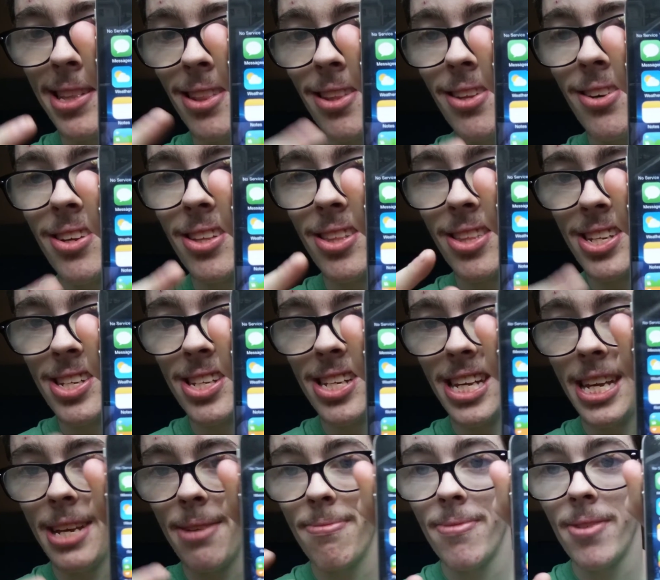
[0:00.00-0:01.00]
look the
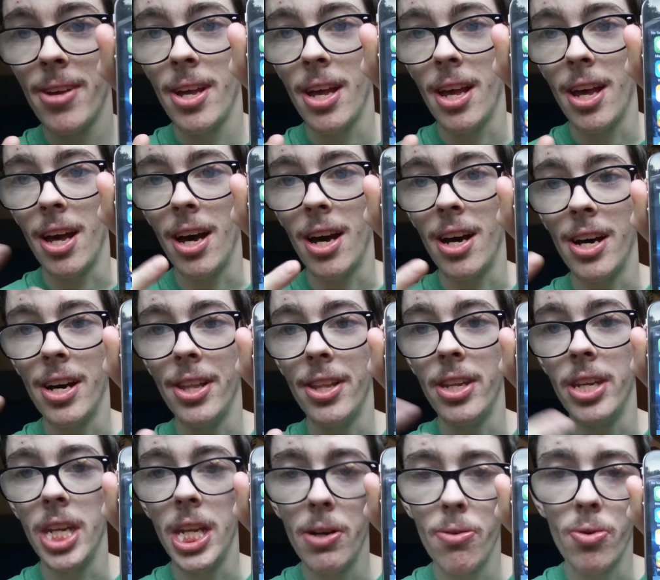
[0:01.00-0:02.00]
same
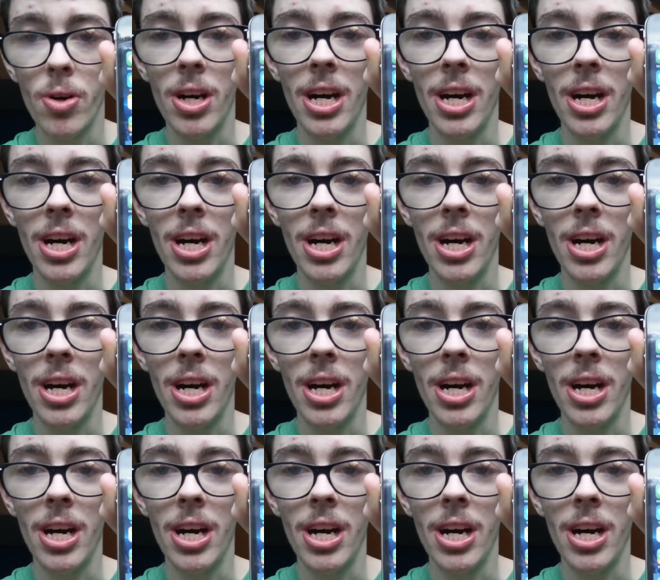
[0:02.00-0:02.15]
on newer